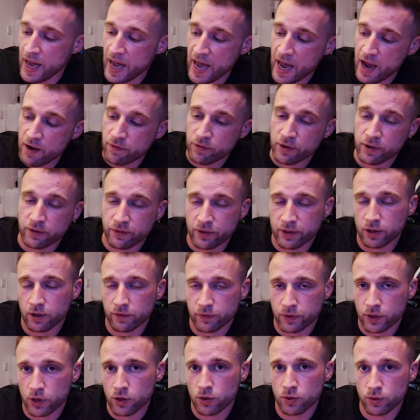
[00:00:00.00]
Everything
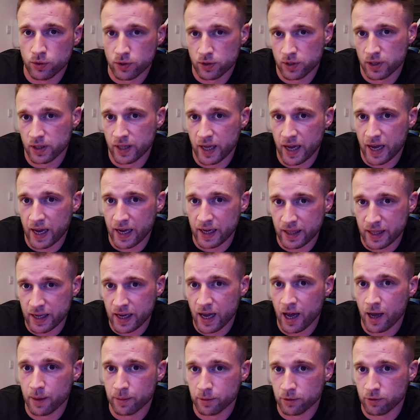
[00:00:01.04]
I've used today, the
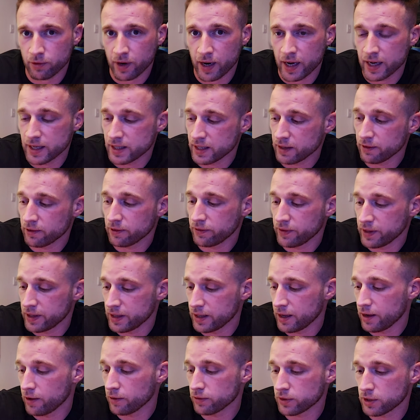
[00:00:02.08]
upgrades, everything
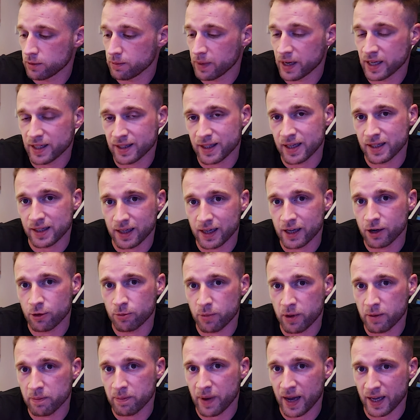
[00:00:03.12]
that obviously makes these a little
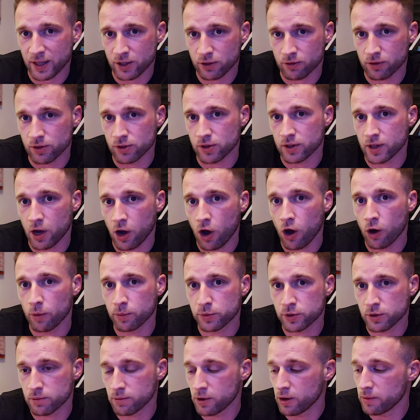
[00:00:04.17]
bit better into the
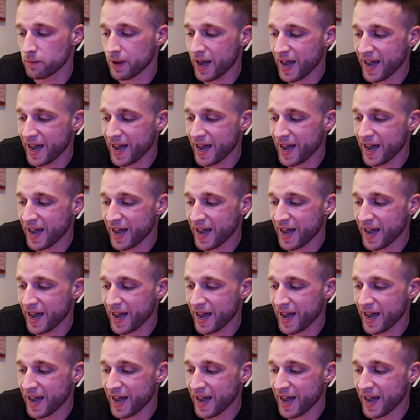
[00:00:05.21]
optimum,